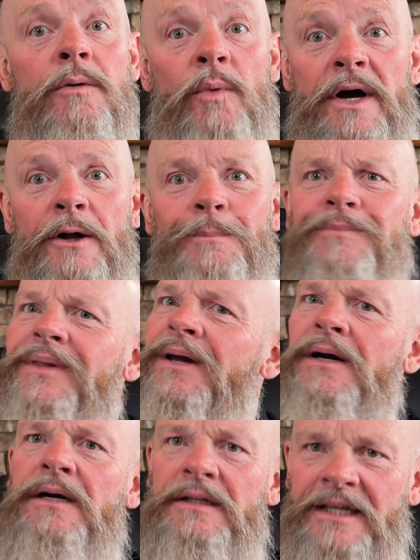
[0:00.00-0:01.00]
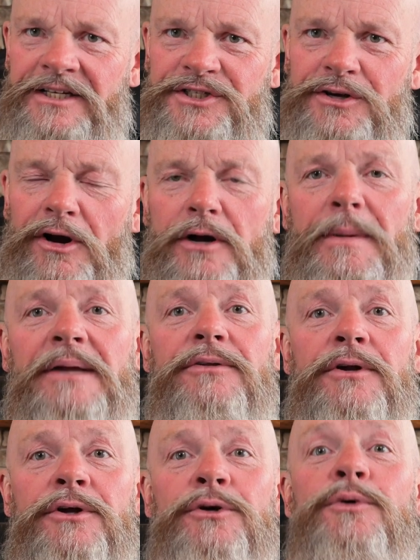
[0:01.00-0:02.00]
Well, let's talk about
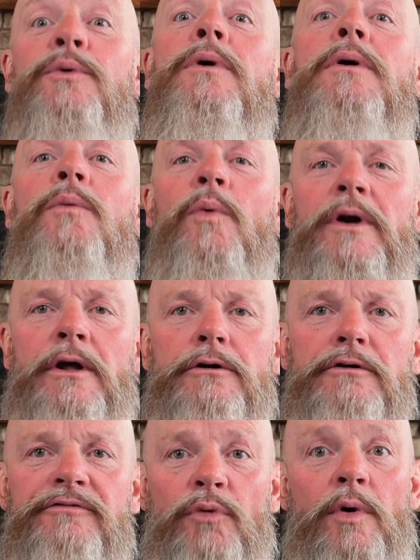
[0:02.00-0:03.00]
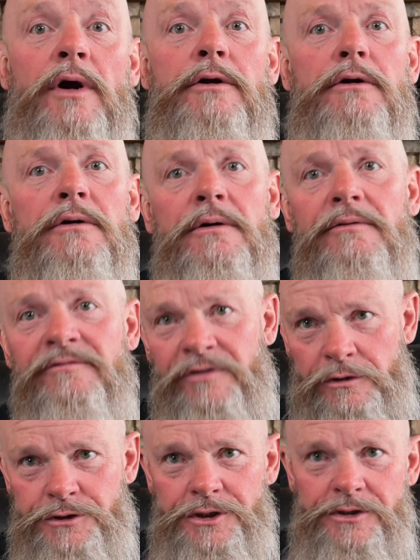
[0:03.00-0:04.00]
the new 100-400
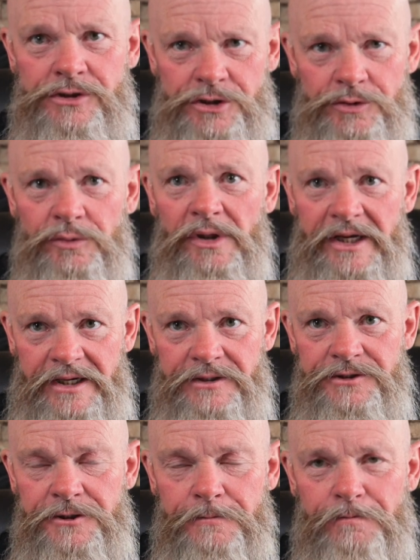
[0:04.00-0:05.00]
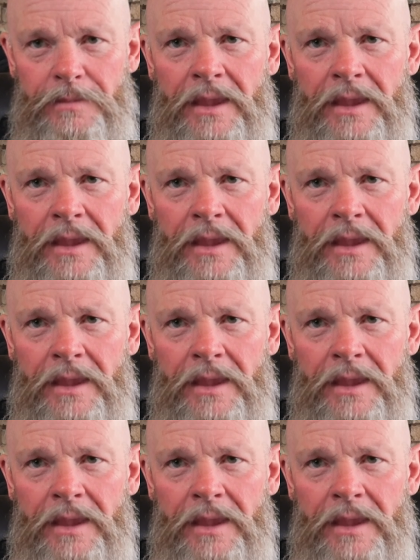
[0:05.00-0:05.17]
version 2 lens.